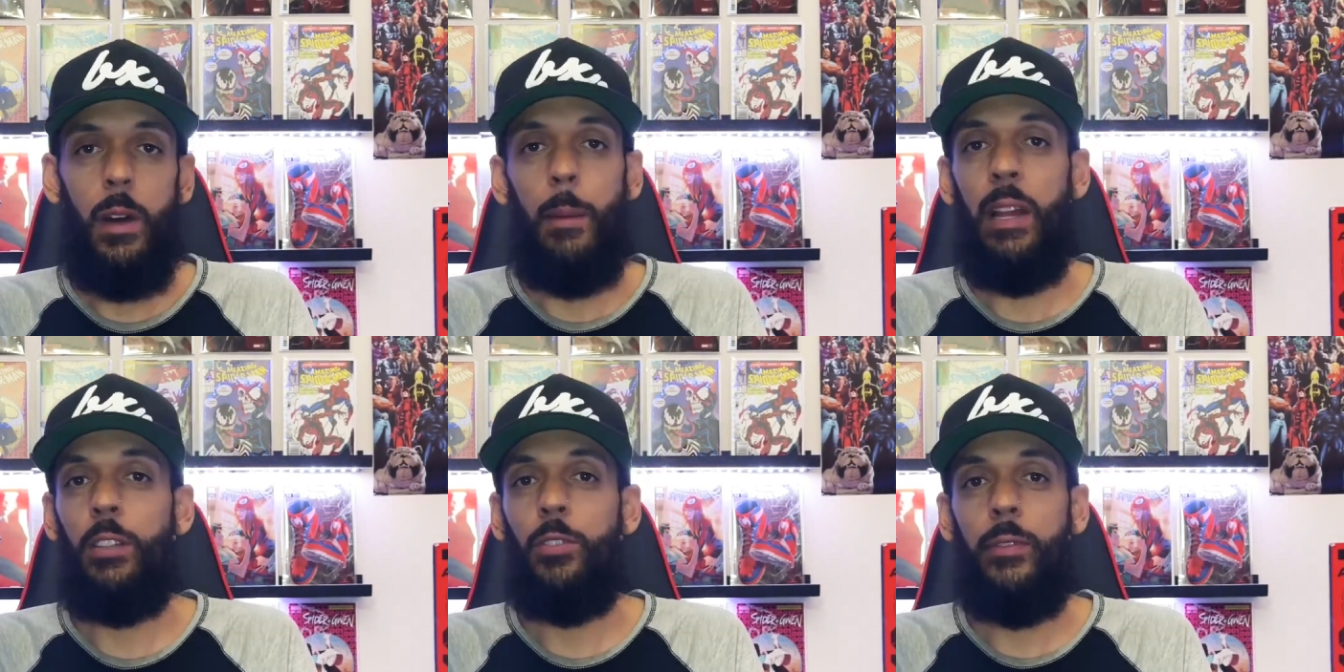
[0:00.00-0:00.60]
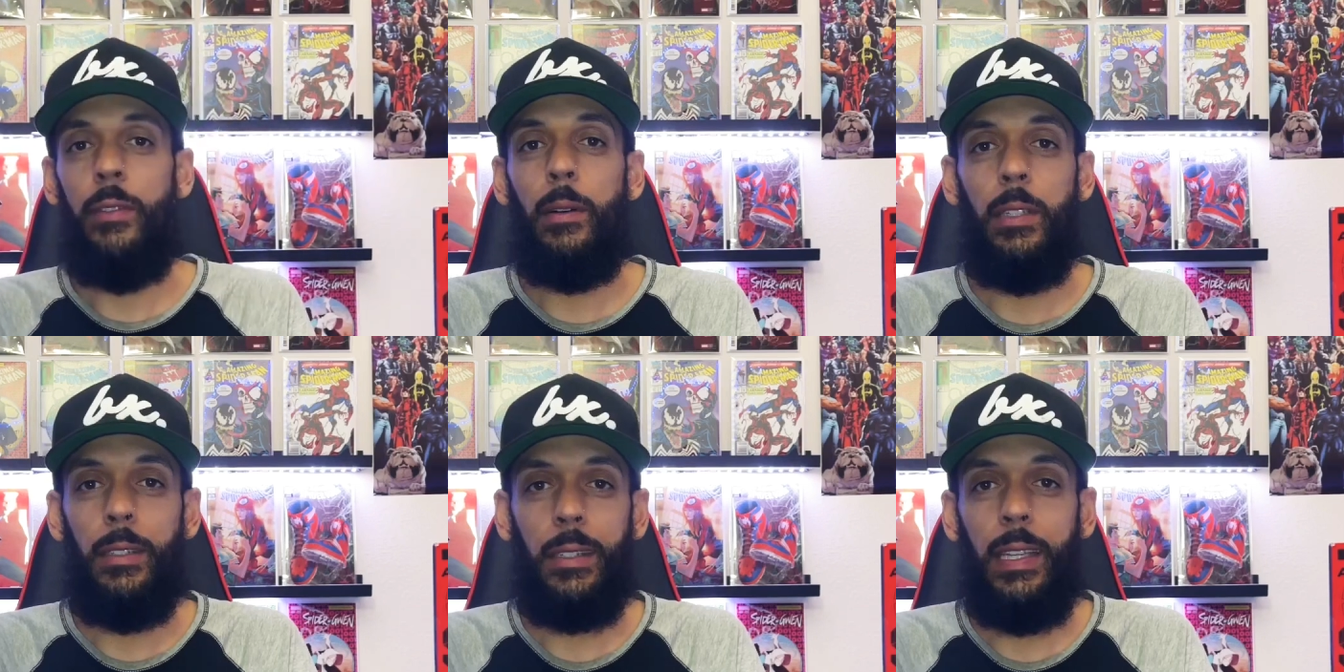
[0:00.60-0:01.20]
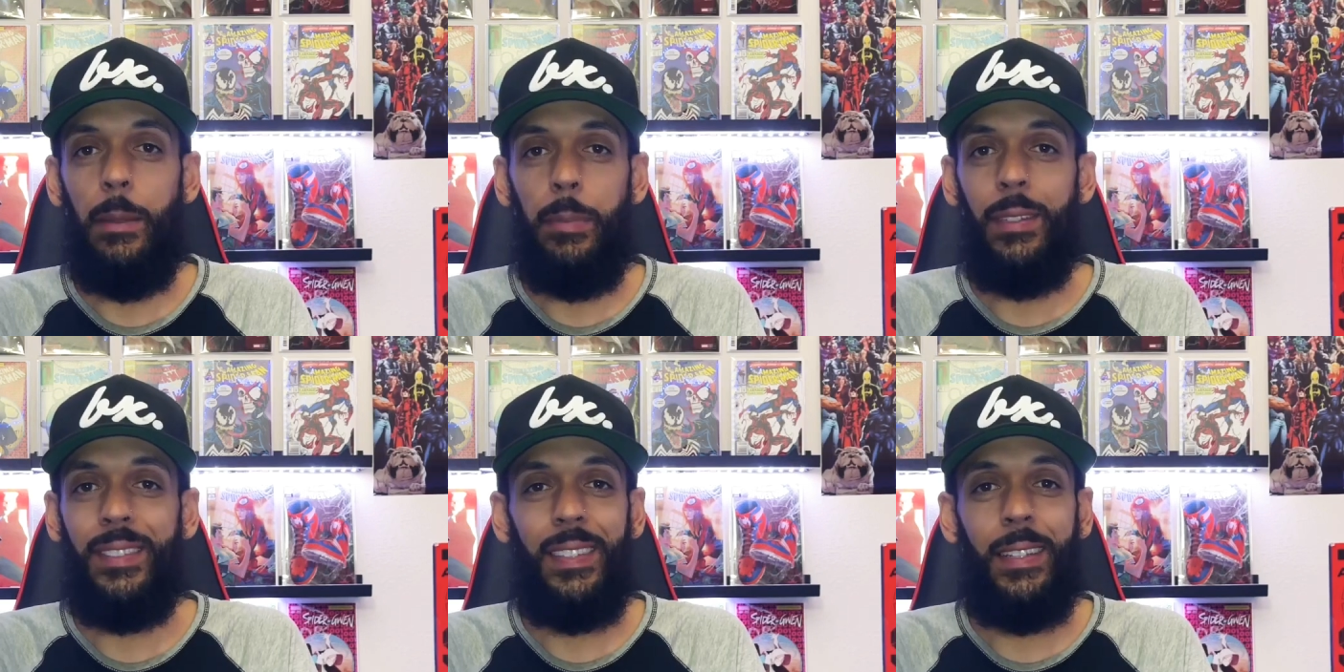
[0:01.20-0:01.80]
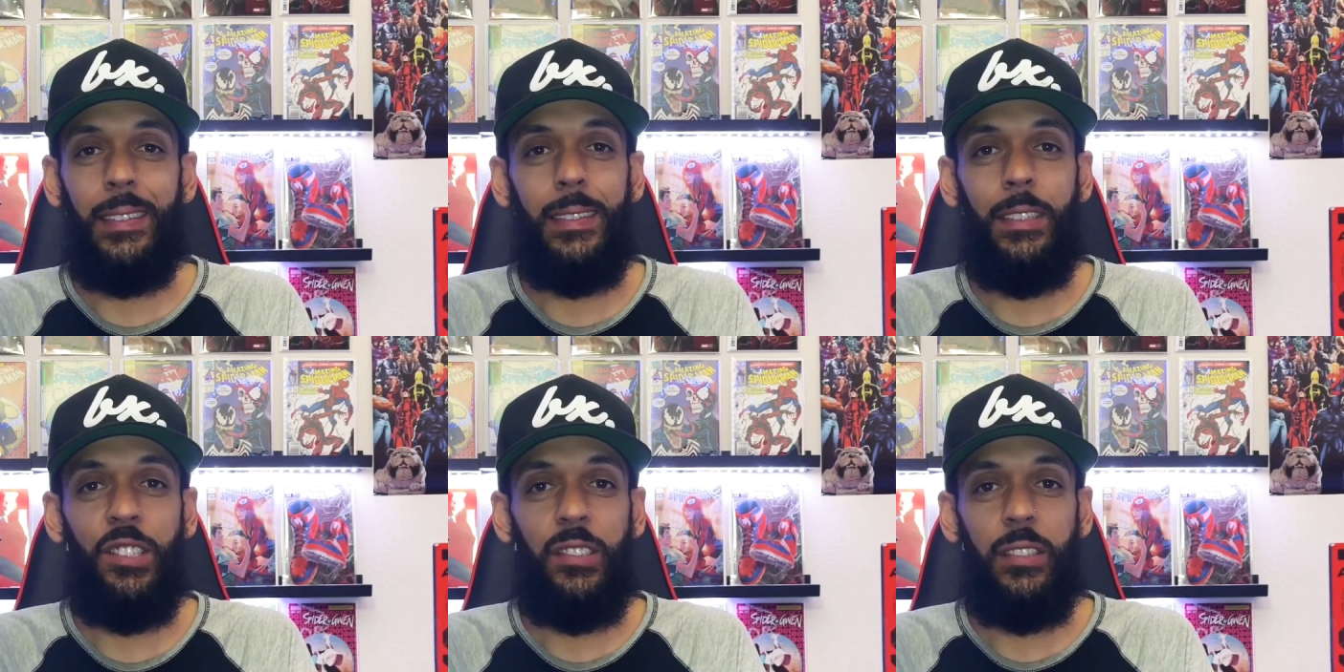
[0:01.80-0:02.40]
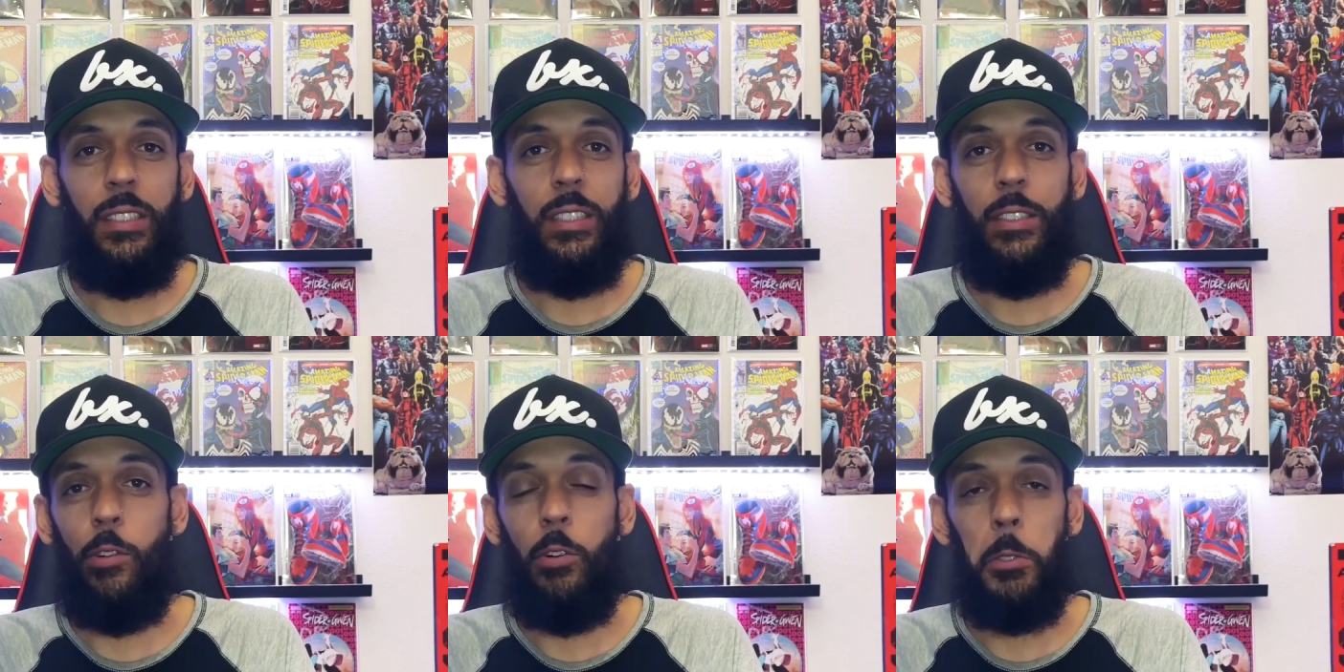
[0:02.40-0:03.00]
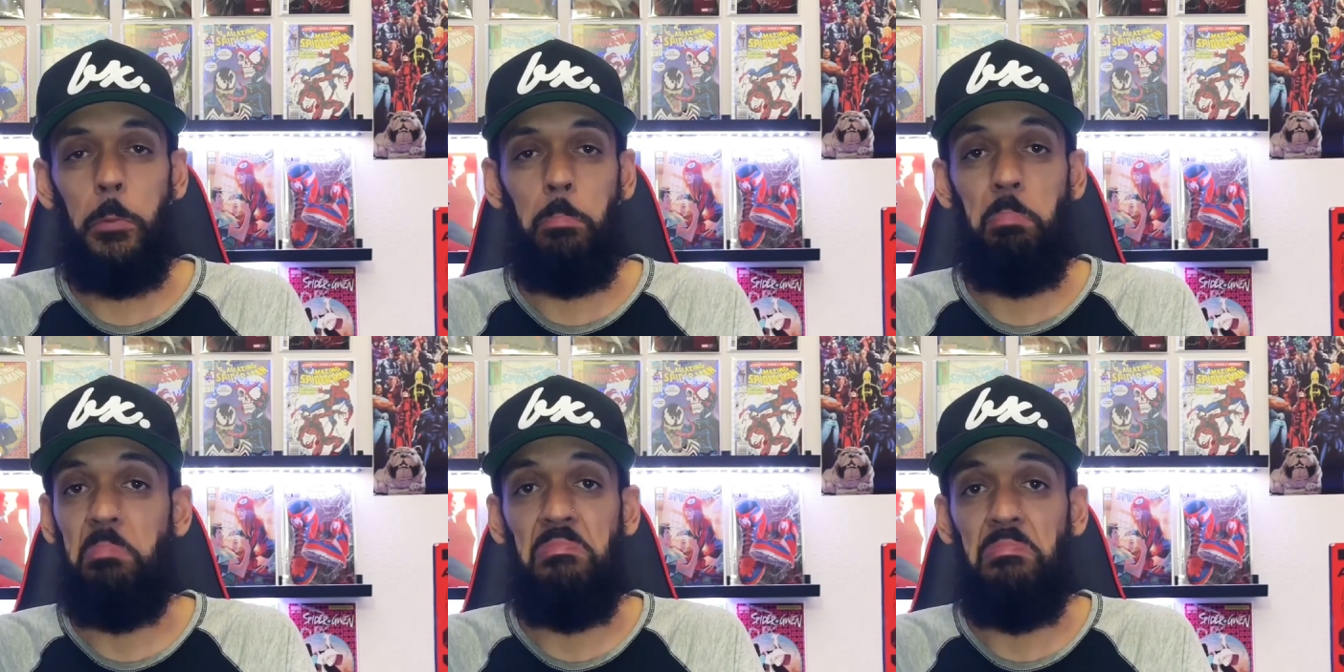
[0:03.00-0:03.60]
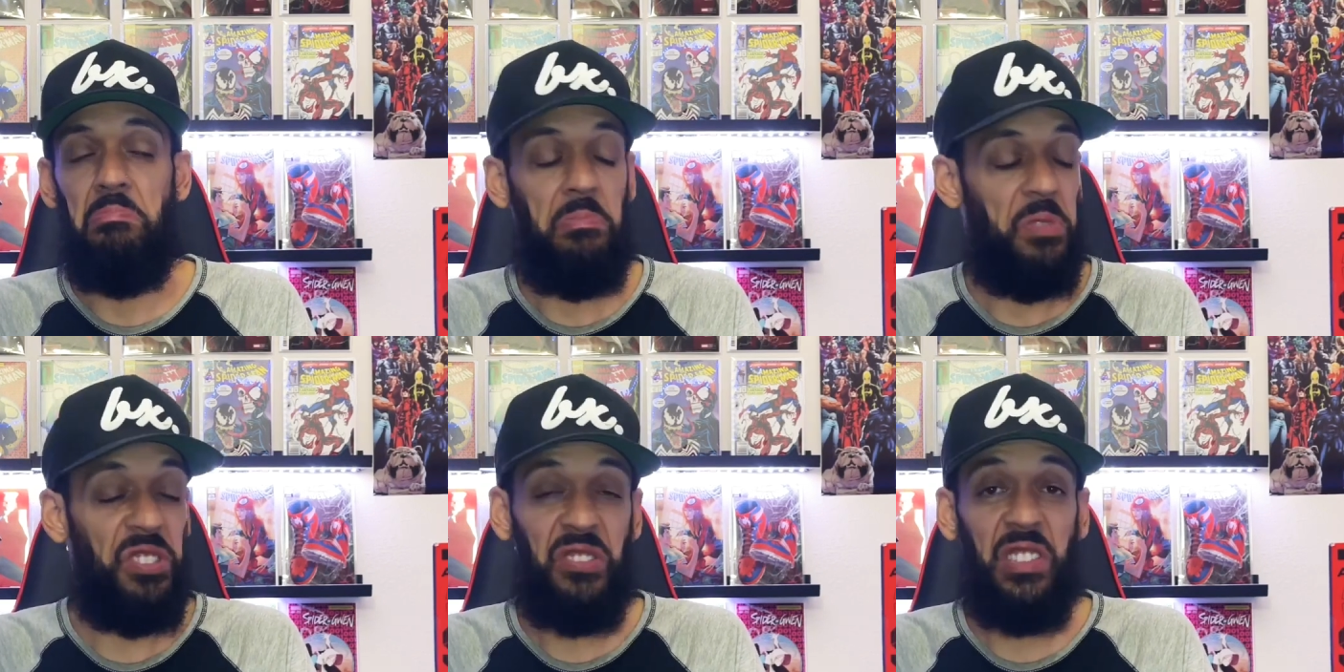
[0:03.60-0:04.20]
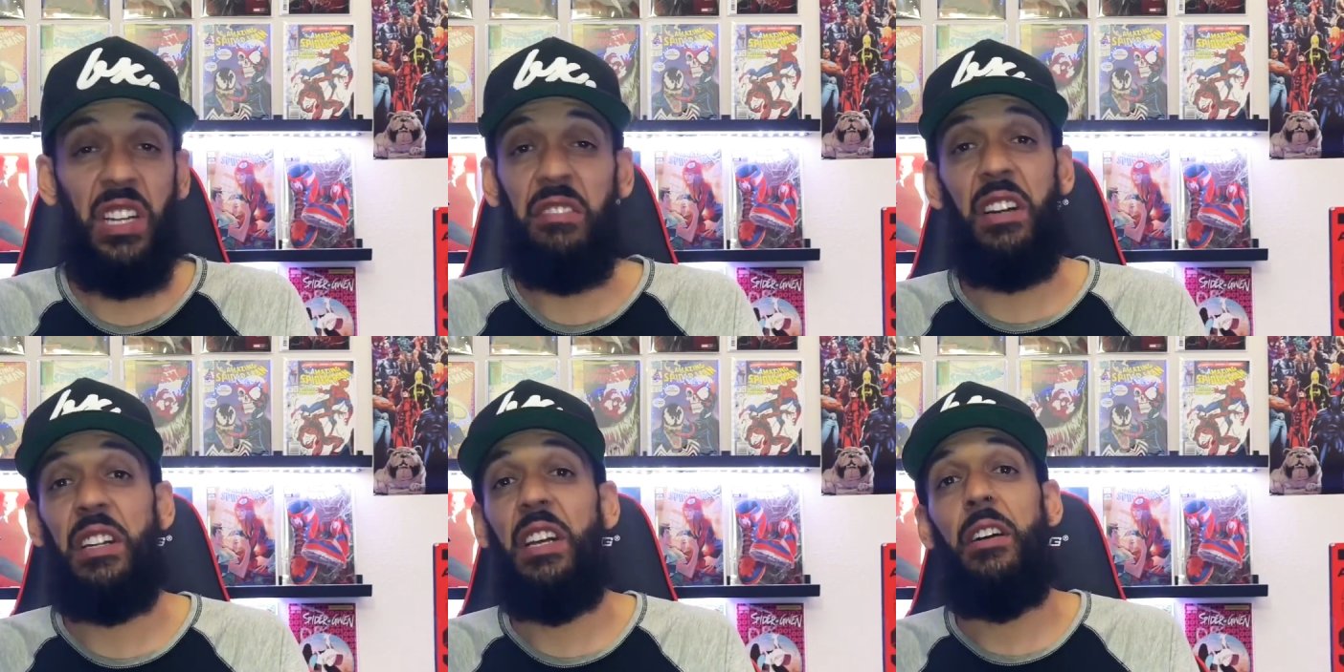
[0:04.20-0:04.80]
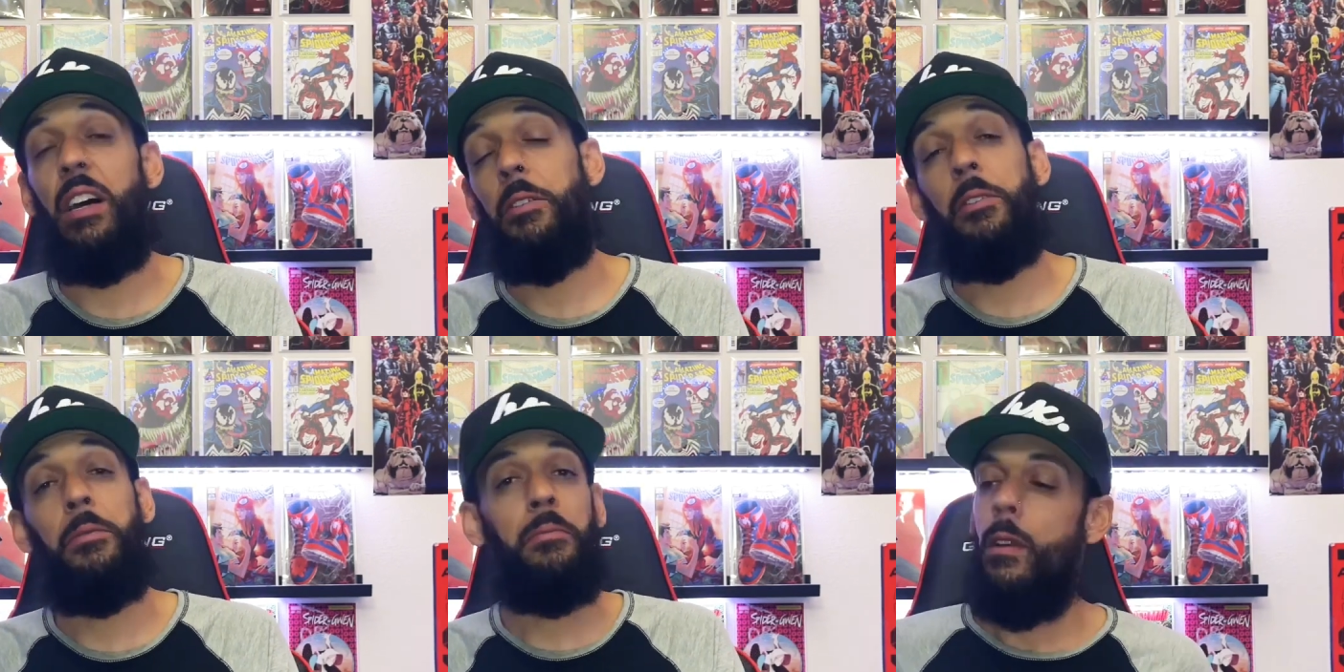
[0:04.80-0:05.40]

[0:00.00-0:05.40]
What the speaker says: I'm not sure if I'm gonna keep it, send it to CGC, or just sell it right now. I don't know.